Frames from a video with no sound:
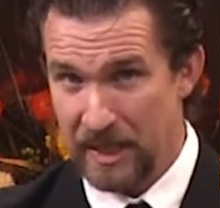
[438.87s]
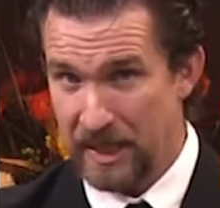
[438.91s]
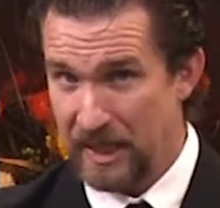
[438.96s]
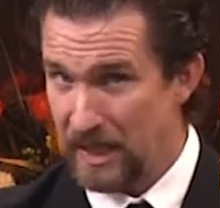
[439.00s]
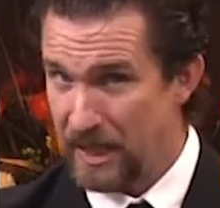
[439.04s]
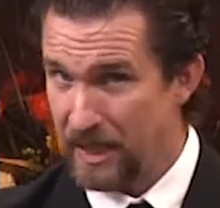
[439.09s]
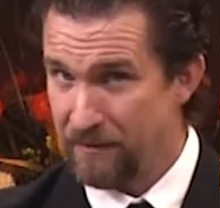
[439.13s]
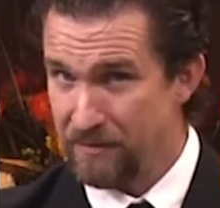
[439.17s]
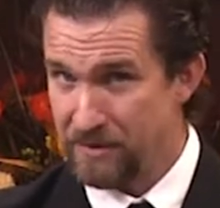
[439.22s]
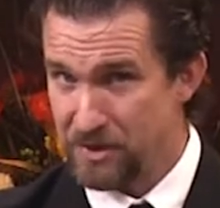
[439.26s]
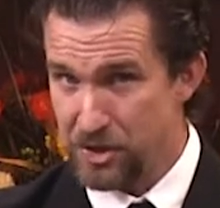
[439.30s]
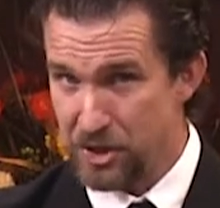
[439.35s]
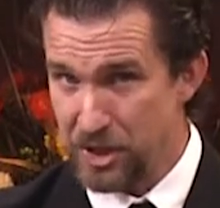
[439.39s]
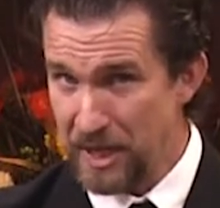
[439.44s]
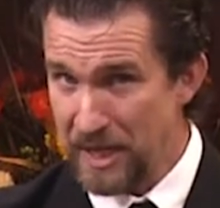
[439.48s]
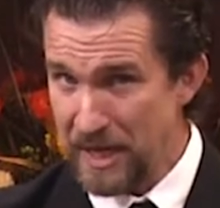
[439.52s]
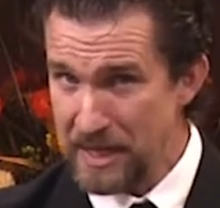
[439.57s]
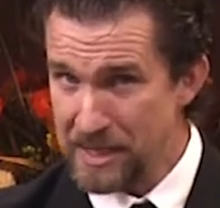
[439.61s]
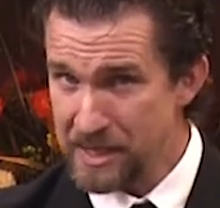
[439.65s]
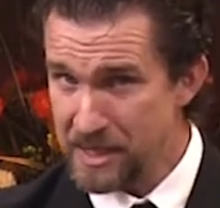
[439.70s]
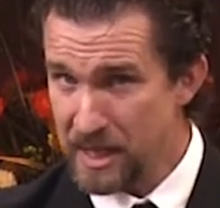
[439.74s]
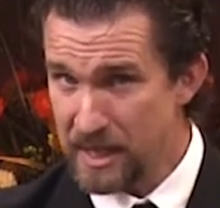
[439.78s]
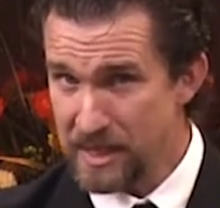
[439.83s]
If
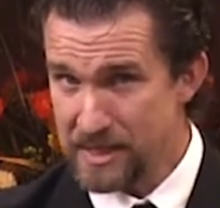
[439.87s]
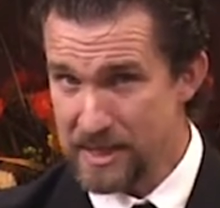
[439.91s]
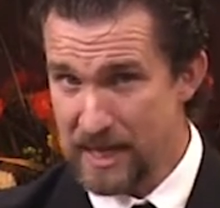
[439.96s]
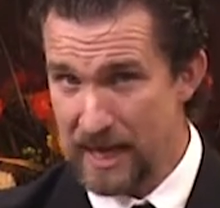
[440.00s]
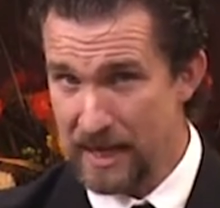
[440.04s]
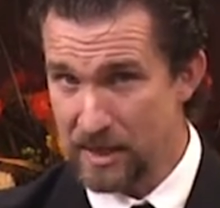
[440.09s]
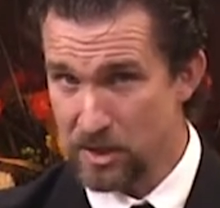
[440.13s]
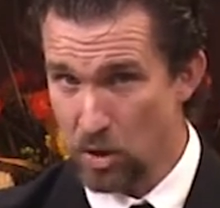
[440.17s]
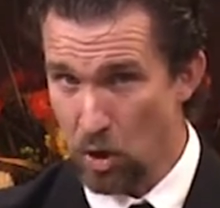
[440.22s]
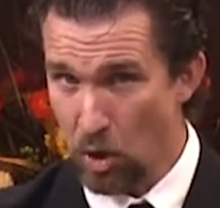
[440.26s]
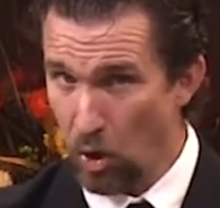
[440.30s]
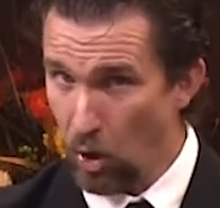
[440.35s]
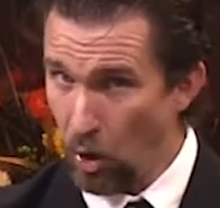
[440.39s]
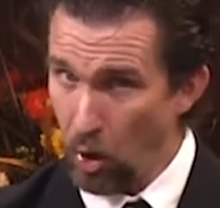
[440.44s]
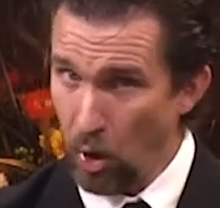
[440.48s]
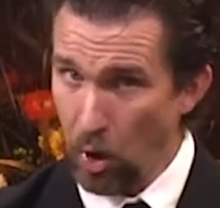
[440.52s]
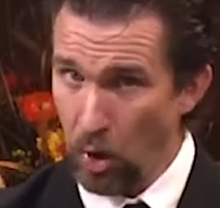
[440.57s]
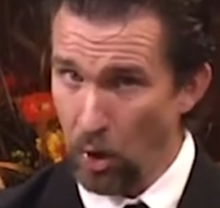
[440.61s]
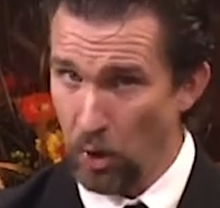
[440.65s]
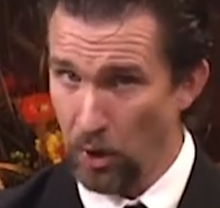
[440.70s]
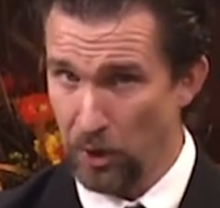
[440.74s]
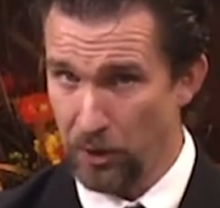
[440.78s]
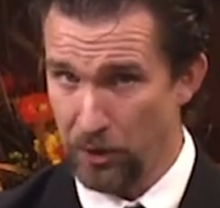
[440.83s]
Jesus has
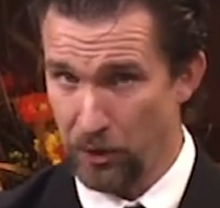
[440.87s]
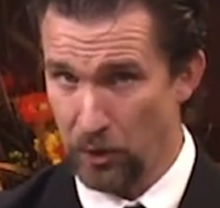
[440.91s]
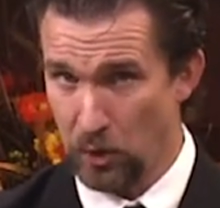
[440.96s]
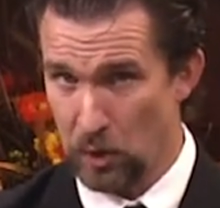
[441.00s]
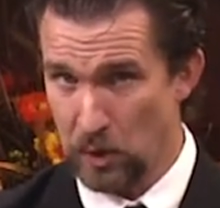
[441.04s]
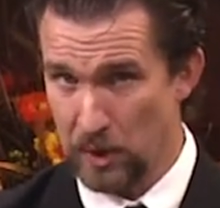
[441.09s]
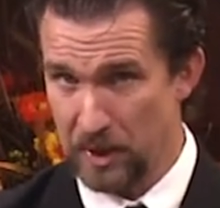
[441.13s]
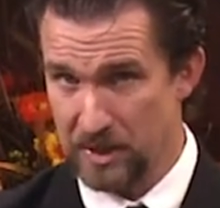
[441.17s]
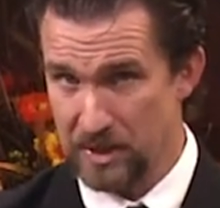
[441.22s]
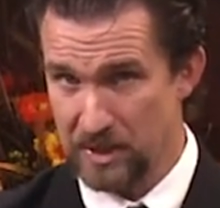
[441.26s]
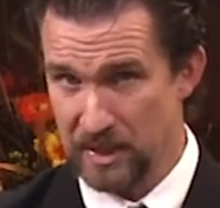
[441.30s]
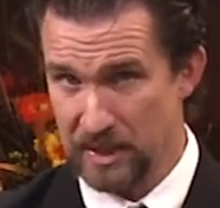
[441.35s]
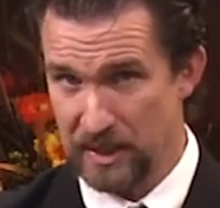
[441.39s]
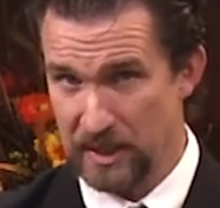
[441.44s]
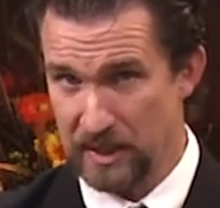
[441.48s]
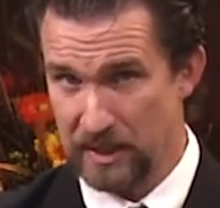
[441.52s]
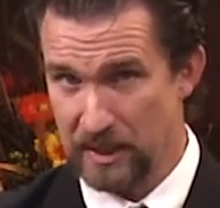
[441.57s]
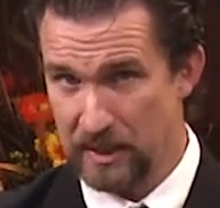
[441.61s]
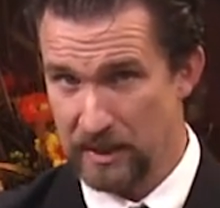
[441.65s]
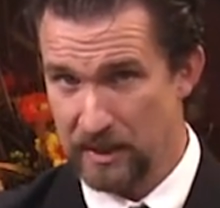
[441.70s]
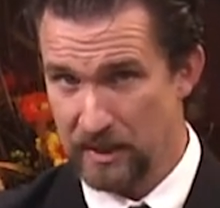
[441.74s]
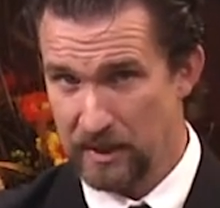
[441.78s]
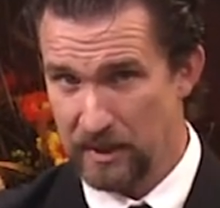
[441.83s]
all authority,
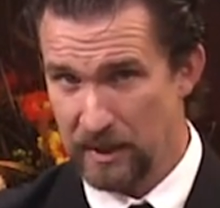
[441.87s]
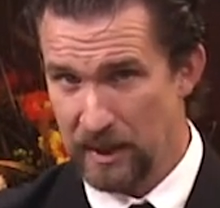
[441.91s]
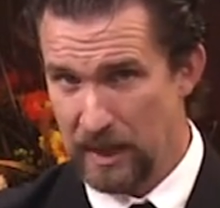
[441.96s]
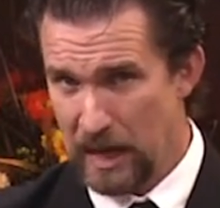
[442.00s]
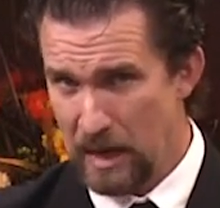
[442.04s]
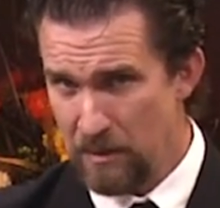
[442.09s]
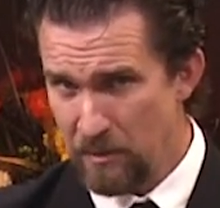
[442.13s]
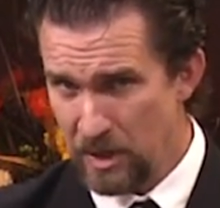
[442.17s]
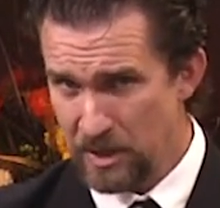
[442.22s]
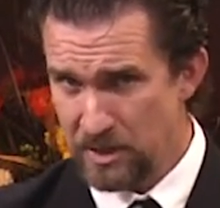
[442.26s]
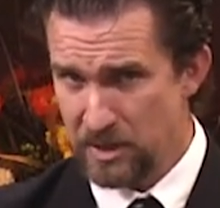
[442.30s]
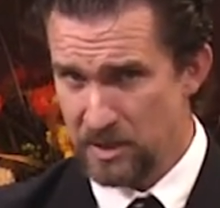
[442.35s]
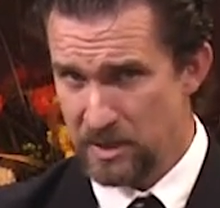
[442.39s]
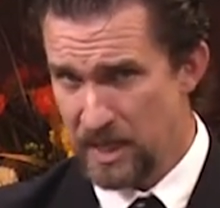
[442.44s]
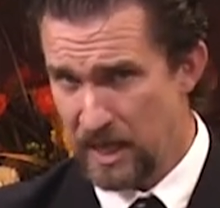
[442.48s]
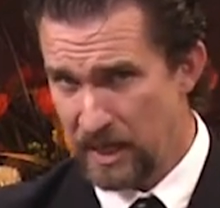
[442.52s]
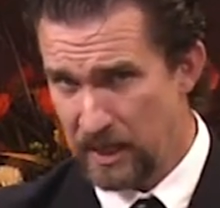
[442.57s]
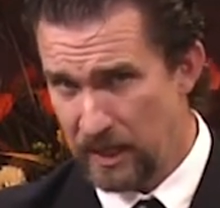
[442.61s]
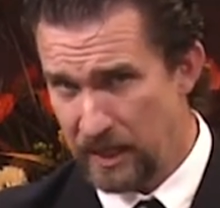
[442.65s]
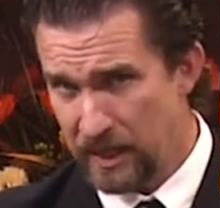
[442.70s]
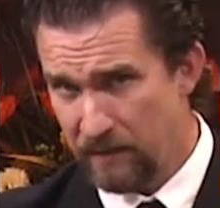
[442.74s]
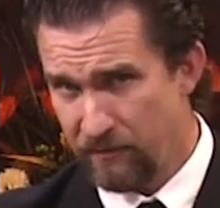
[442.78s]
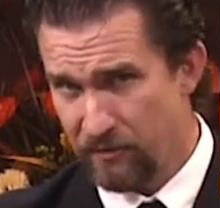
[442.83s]
how much does
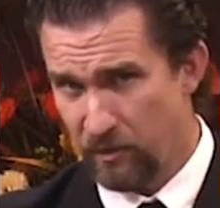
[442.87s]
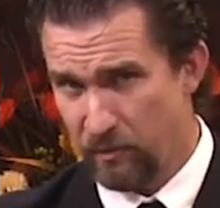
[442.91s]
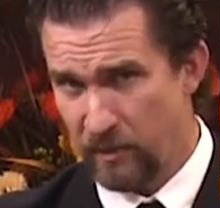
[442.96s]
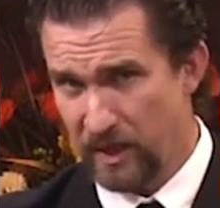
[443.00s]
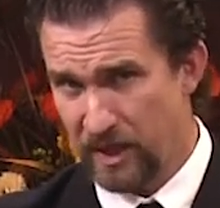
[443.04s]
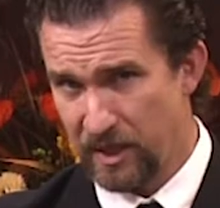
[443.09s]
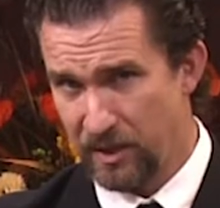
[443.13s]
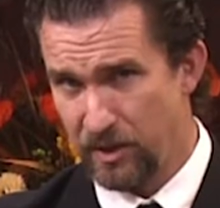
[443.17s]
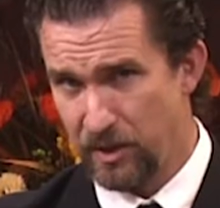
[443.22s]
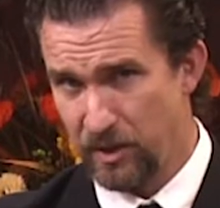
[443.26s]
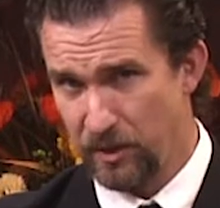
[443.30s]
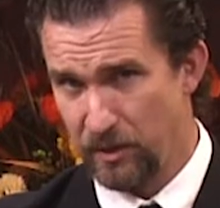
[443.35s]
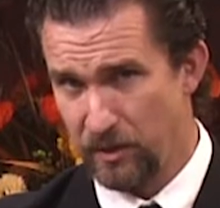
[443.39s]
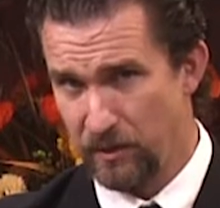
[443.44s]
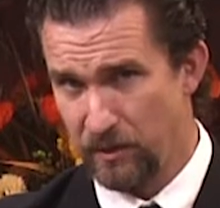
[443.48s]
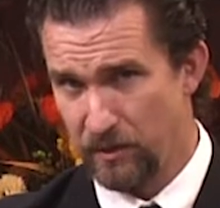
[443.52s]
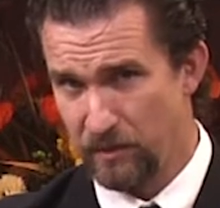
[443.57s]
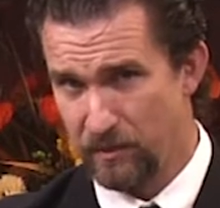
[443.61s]
that leave for me and you?